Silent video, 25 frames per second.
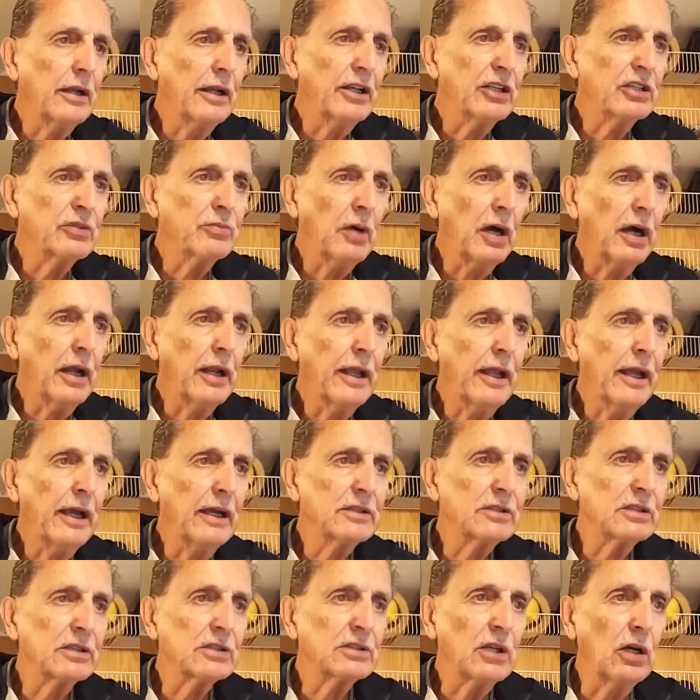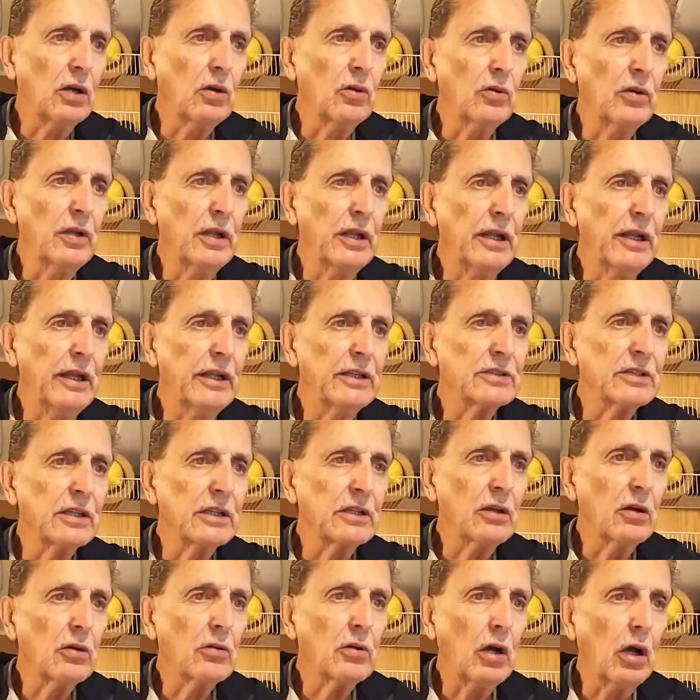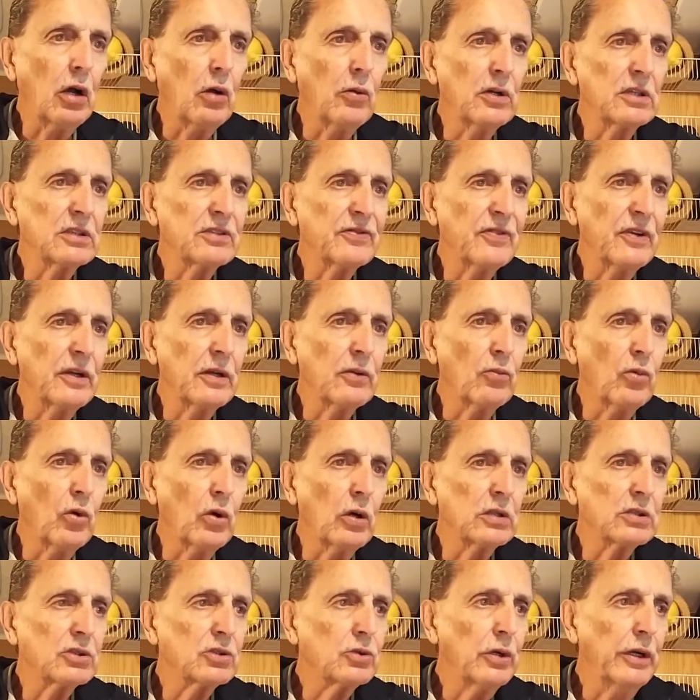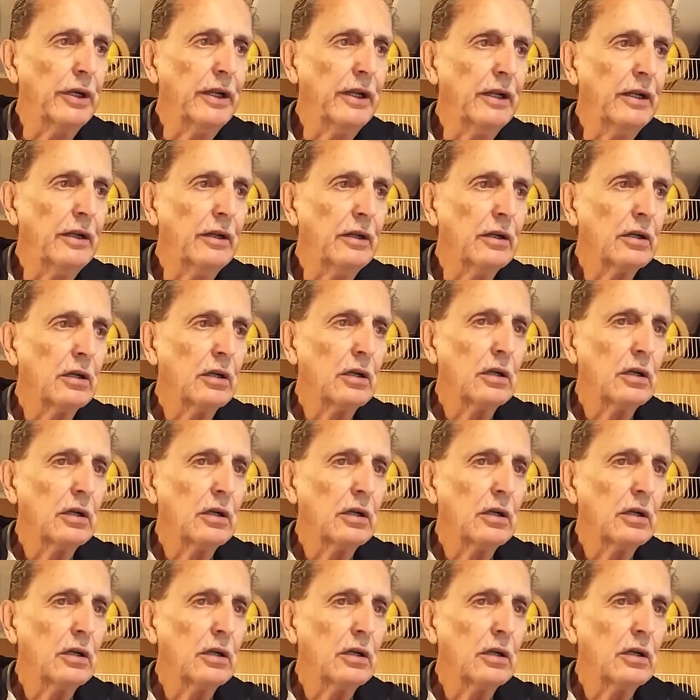each body has its own needs that don't always fit one trend.